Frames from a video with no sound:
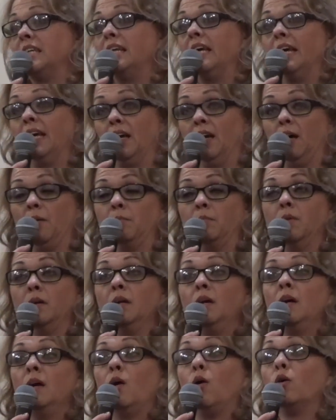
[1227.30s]
him
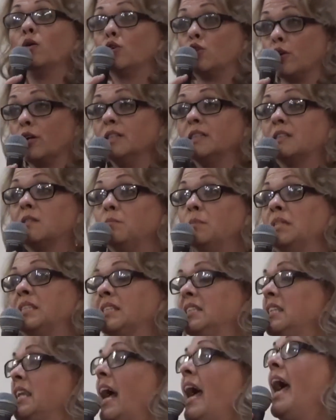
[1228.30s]
on
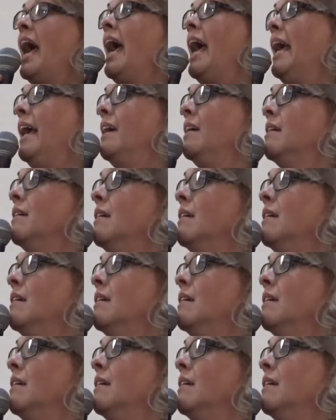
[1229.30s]
Christmas Day.